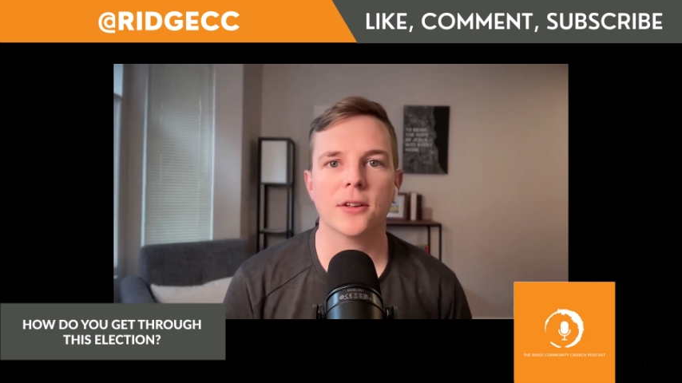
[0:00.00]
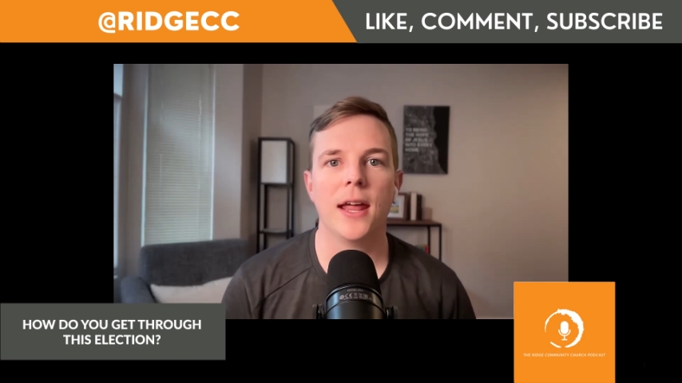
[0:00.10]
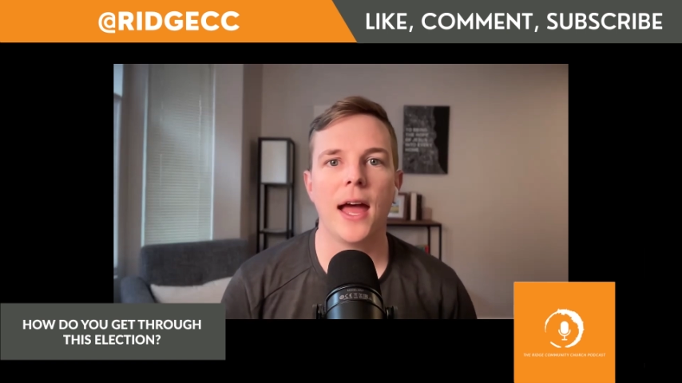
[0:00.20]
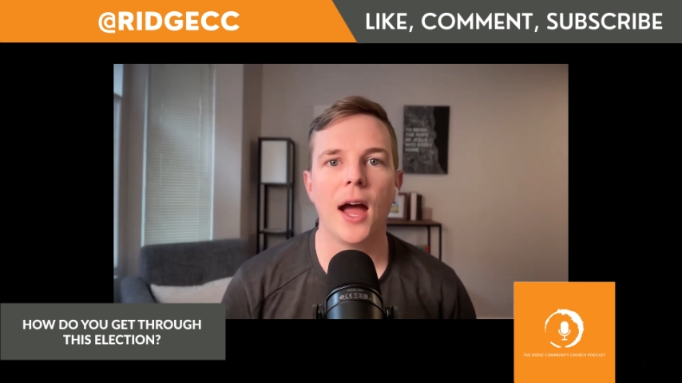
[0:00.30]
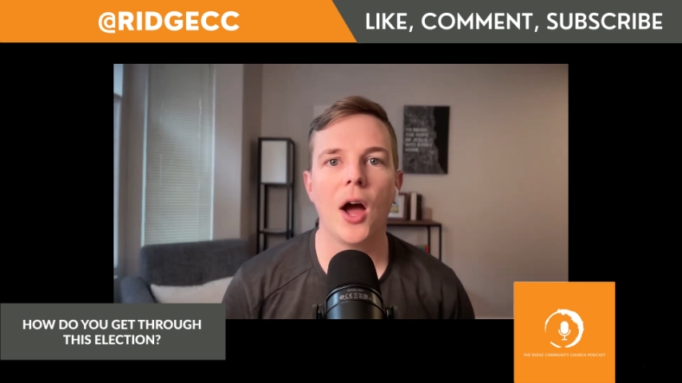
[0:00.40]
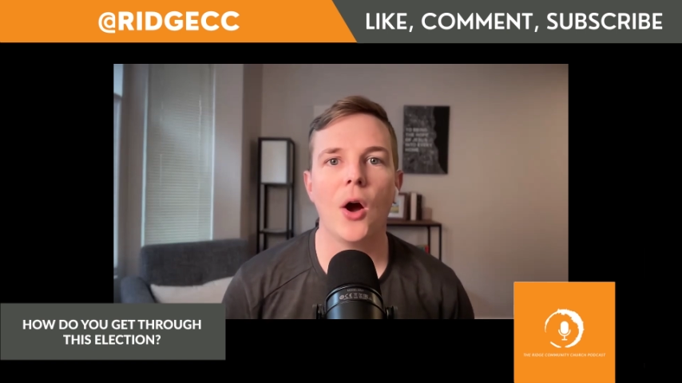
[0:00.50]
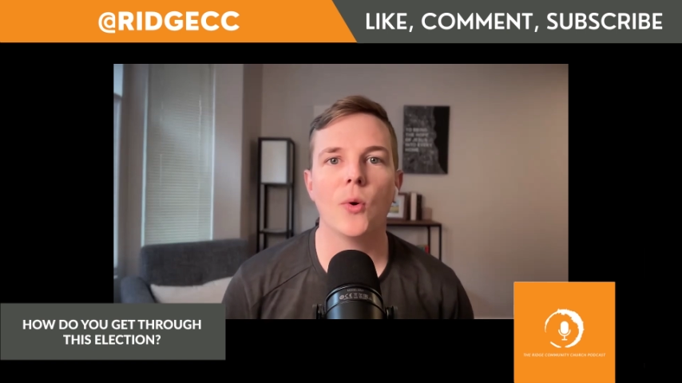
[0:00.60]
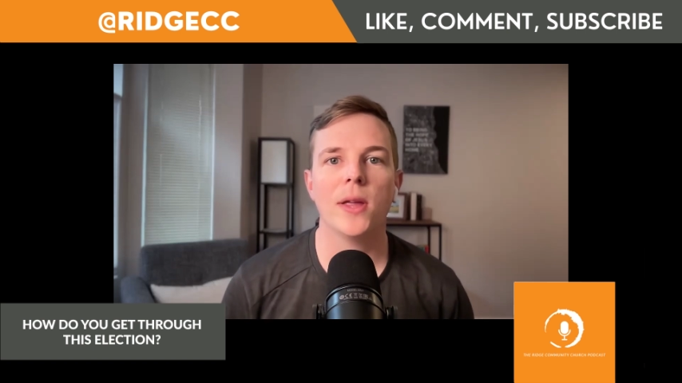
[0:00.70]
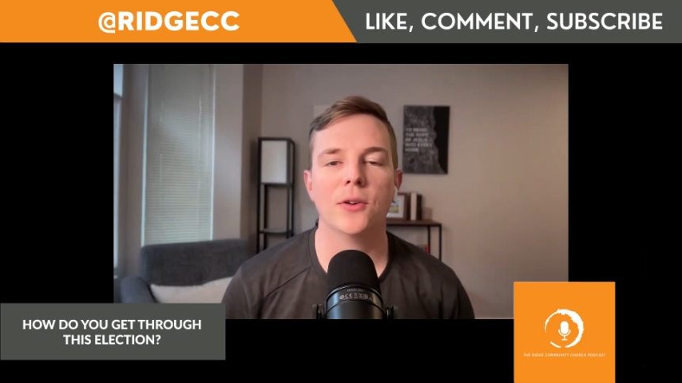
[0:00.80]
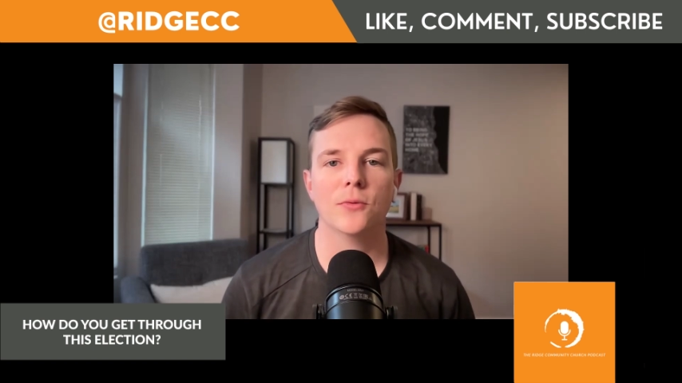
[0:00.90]
on how
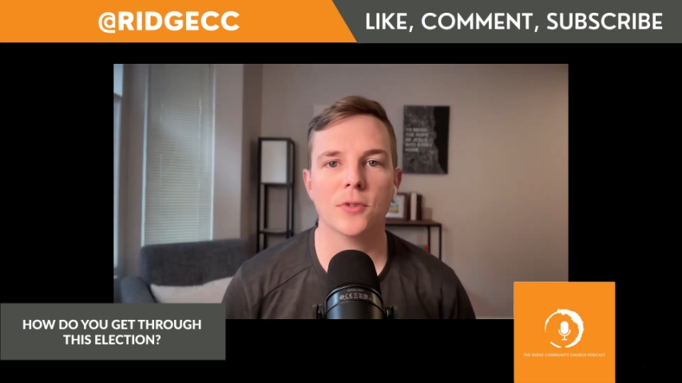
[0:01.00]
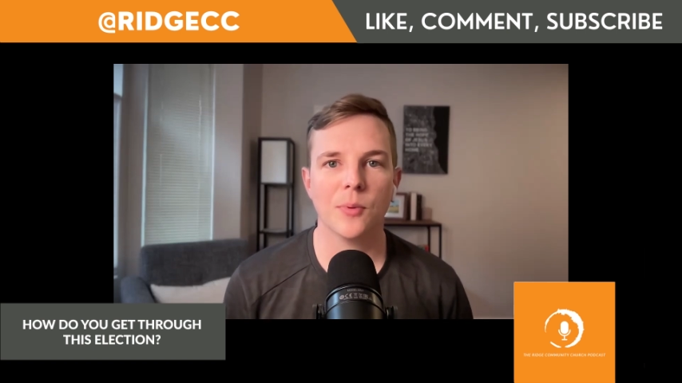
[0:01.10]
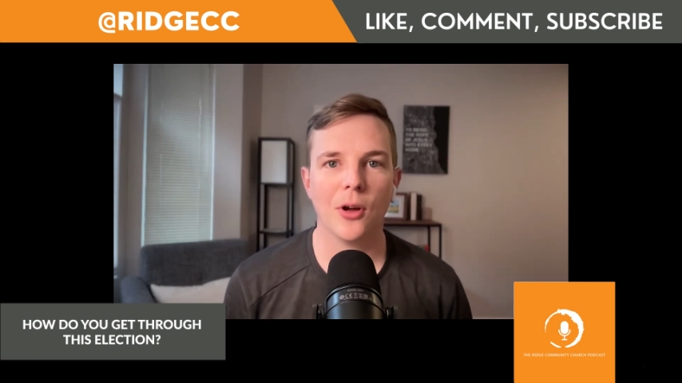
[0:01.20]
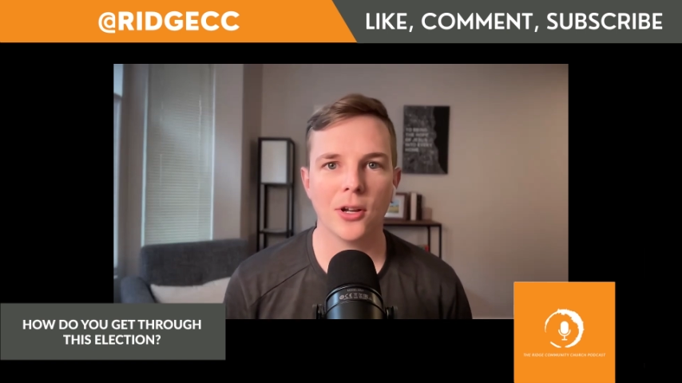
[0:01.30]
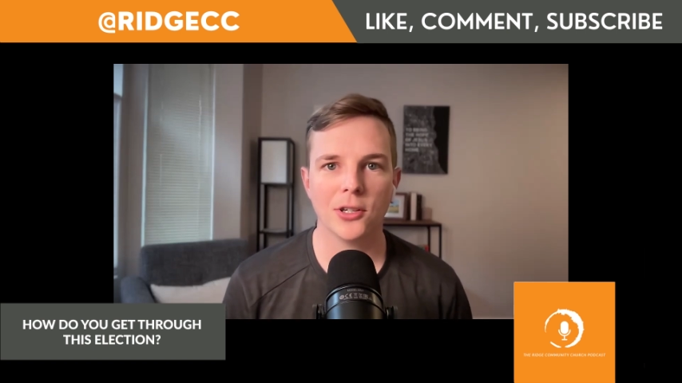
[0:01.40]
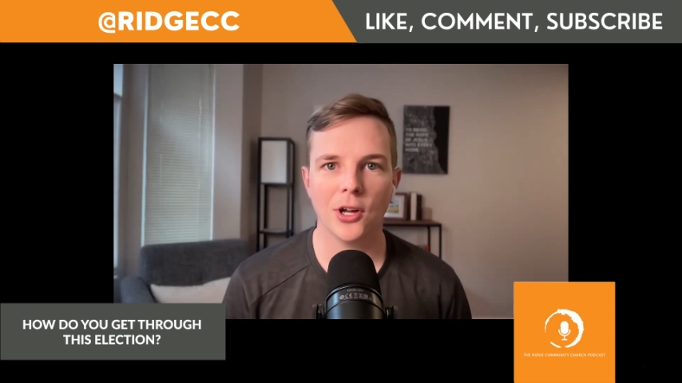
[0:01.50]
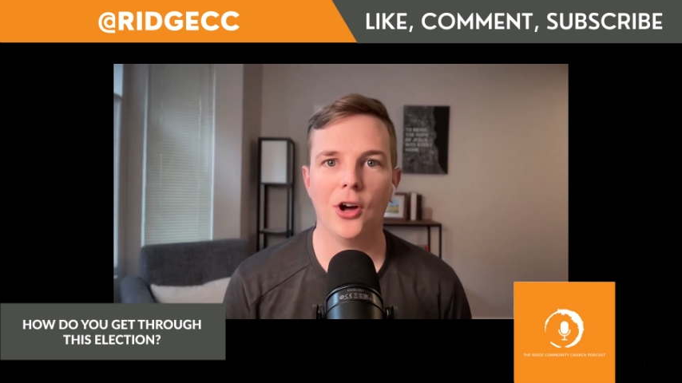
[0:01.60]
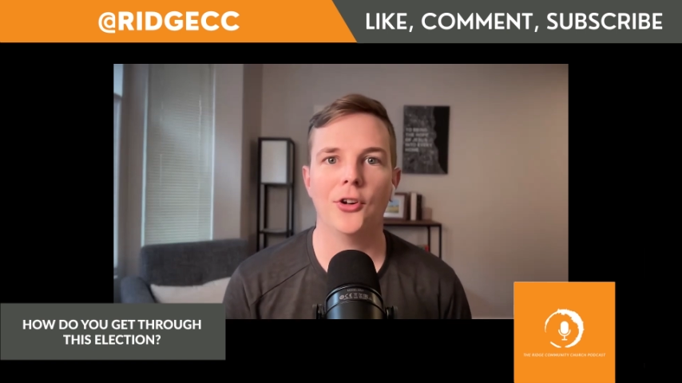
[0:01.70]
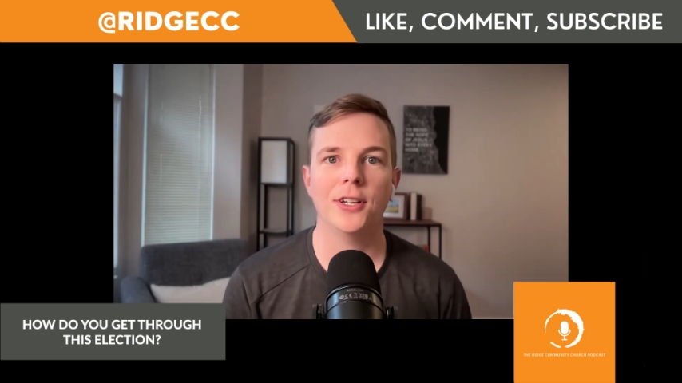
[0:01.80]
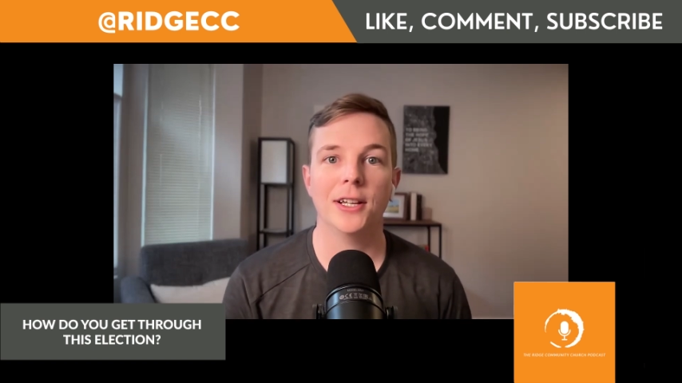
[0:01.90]
we can respond
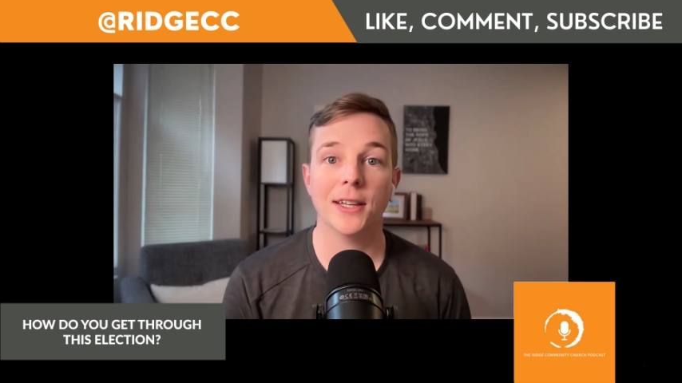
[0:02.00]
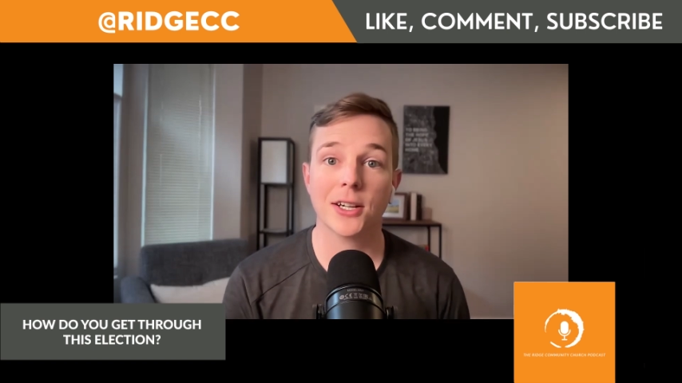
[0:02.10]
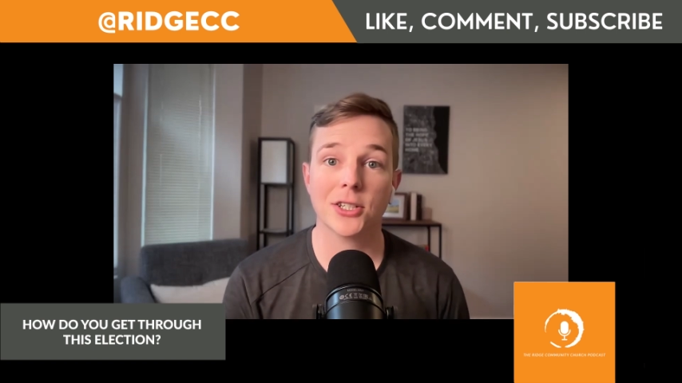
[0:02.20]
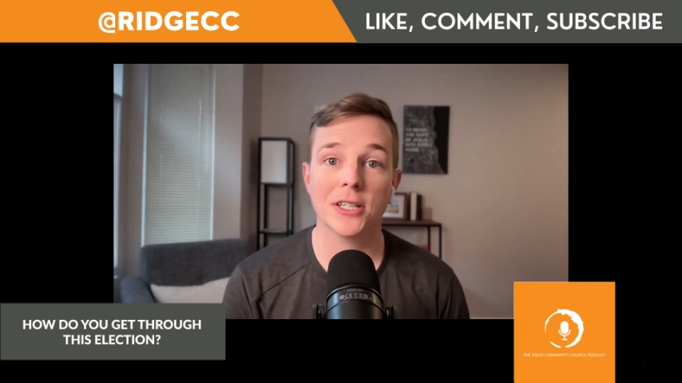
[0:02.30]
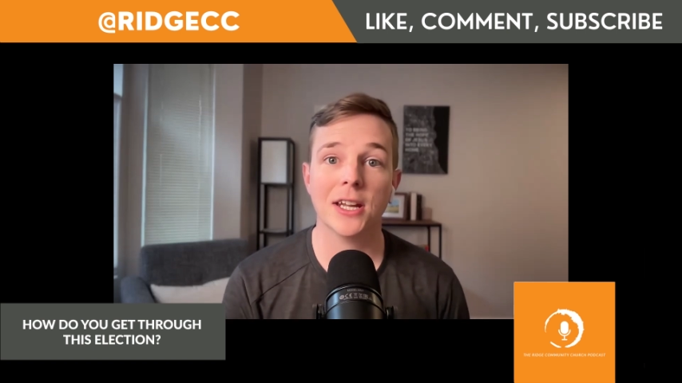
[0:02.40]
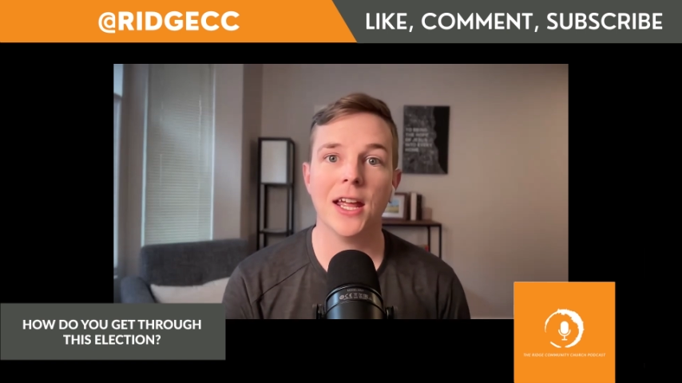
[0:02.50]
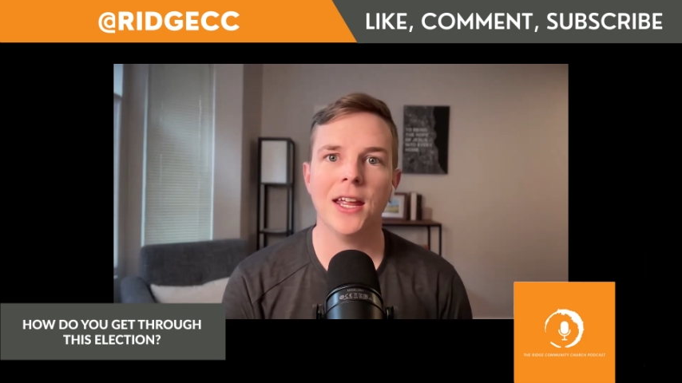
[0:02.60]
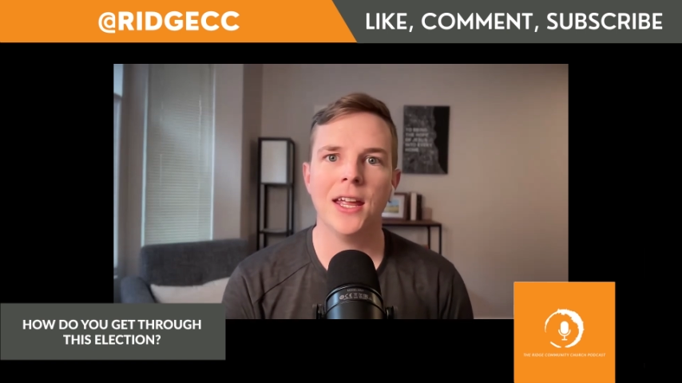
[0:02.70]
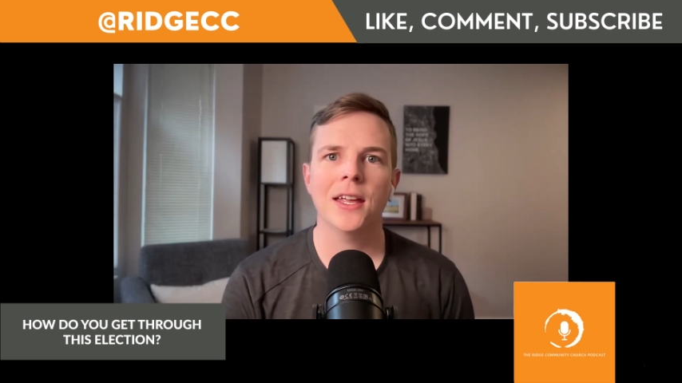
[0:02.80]
on election day